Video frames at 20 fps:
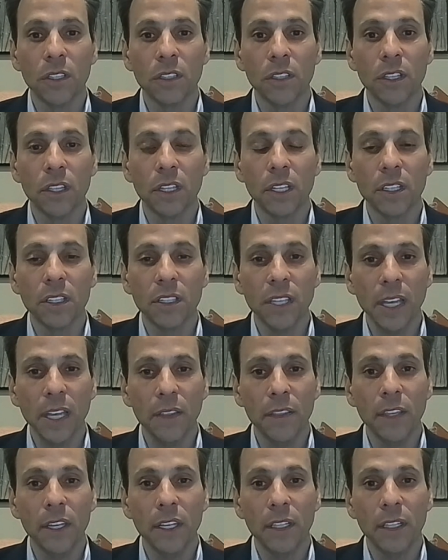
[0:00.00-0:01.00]
And to the
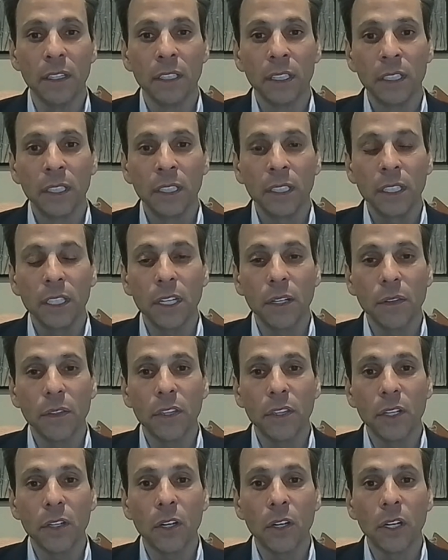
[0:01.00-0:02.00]
extent that
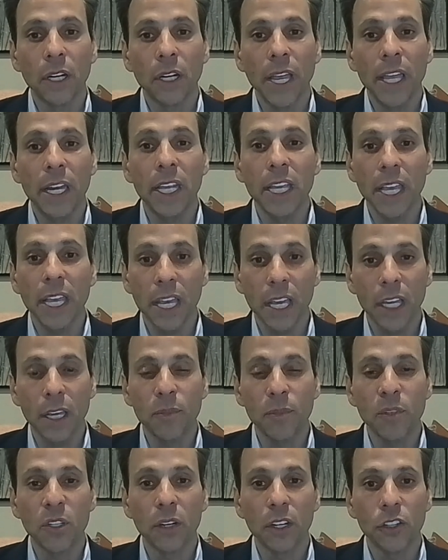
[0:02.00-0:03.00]
there are any
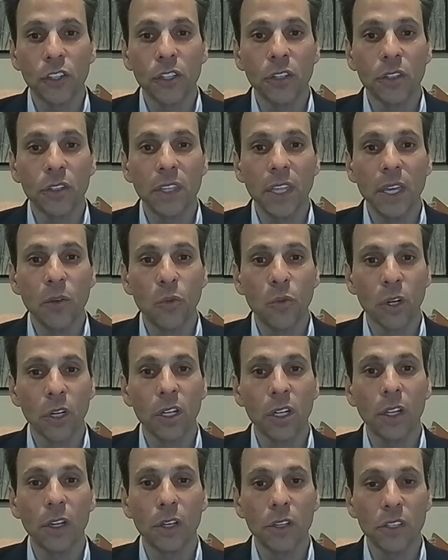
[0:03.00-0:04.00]
hiccups or issues, they
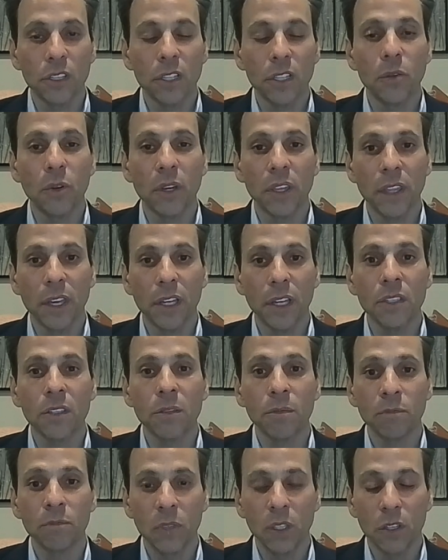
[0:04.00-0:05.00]
work closely with
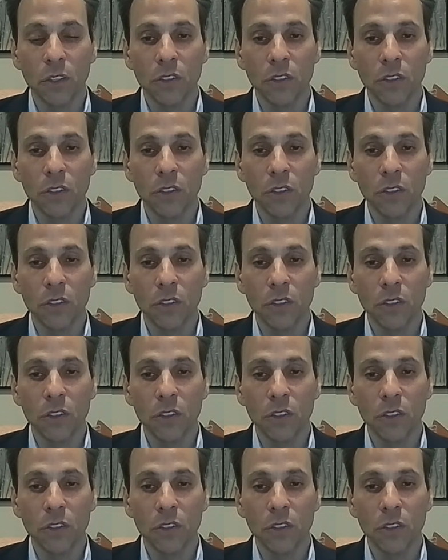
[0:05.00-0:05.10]
us,